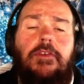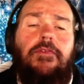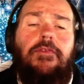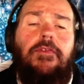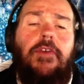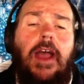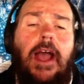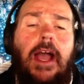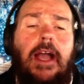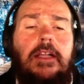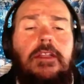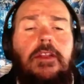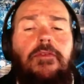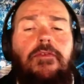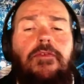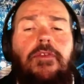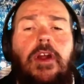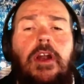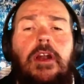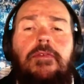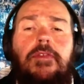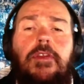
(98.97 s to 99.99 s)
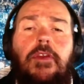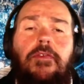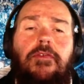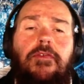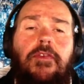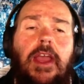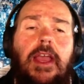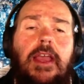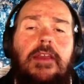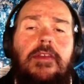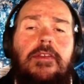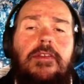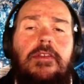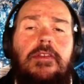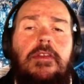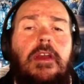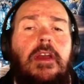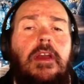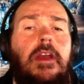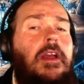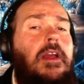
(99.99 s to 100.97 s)
fact in front of their face,
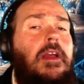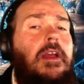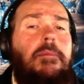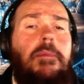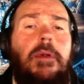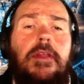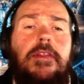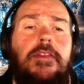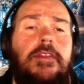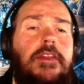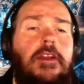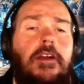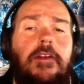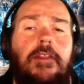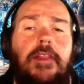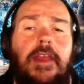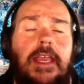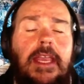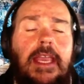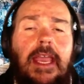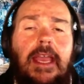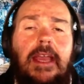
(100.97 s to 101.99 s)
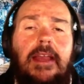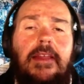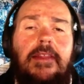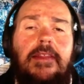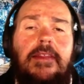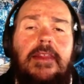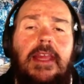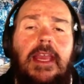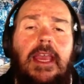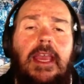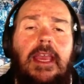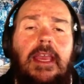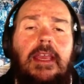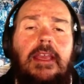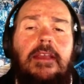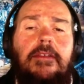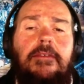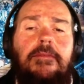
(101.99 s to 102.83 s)
but still they can't see.